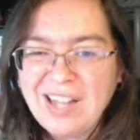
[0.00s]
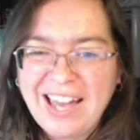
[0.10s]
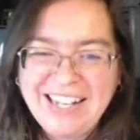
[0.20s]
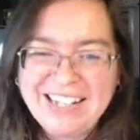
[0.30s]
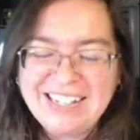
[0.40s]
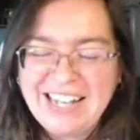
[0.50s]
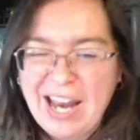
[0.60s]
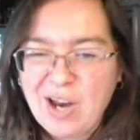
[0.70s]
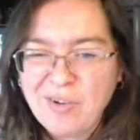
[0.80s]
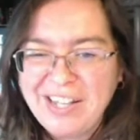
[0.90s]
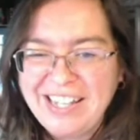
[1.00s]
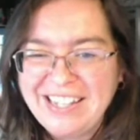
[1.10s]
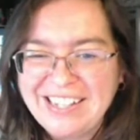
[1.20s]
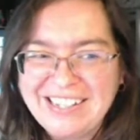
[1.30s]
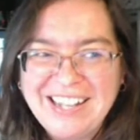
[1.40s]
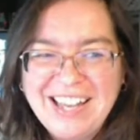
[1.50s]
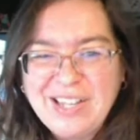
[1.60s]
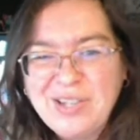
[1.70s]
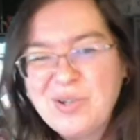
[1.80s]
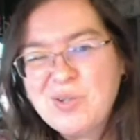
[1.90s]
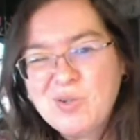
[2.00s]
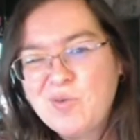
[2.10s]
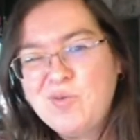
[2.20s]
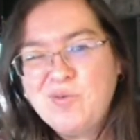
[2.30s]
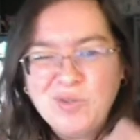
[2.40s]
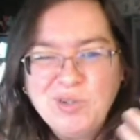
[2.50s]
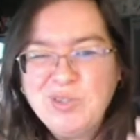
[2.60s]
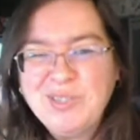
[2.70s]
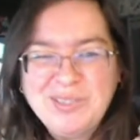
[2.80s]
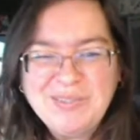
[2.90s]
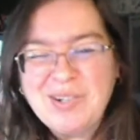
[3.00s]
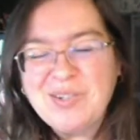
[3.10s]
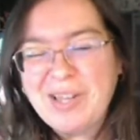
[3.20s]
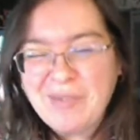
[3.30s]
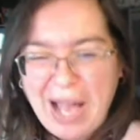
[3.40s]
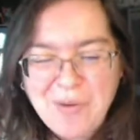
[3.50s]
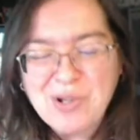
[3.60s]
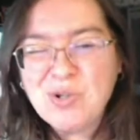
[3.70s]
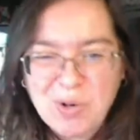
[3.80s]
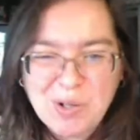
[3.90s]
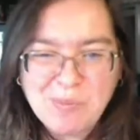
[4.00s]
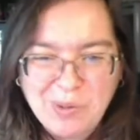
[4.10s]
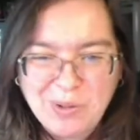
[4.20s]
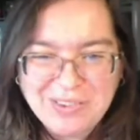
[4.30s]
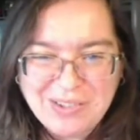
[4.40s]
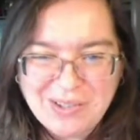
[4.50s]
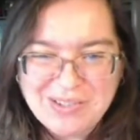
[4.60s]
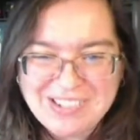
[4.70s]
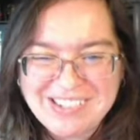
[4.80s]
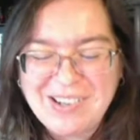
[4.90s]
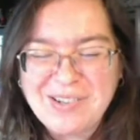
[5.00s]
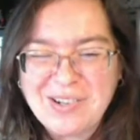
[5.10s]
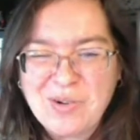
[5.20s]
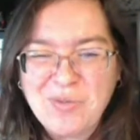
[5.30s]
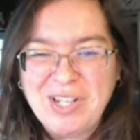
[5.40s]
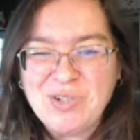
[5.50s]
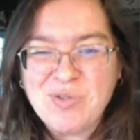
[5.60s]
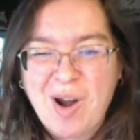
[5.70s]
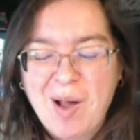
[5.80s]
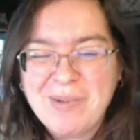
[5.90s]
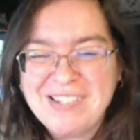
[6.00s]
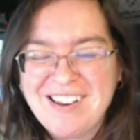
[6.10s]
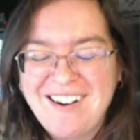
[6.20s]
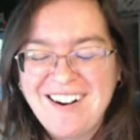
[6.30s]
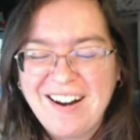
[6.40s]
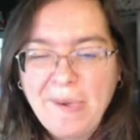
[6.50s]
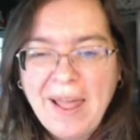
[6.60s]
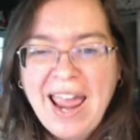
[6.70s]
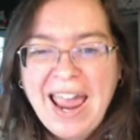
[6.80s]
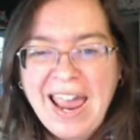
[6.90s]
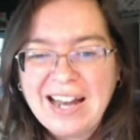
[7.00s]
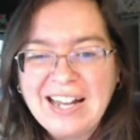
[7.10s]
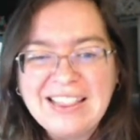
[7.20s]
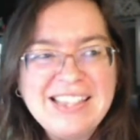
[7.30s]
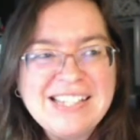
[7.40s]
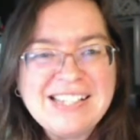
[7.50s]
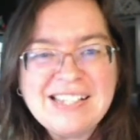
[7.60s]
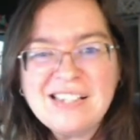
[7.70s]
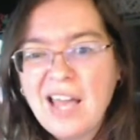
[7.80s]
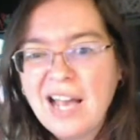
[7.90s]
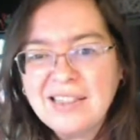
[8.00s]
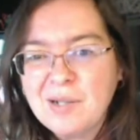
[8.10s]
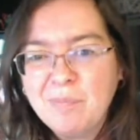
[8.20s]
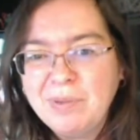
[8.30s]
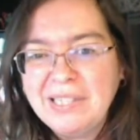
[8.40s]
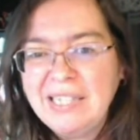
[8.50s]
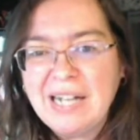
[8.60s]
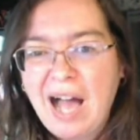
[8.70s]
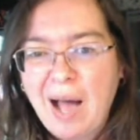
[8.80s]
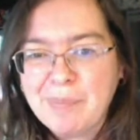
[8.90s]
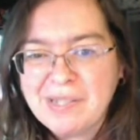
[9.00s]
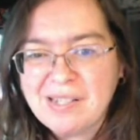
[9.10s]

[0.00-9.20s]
and airy and, so full of, like how enjoyable those, Korean dramas are. And this is like the complete opposite.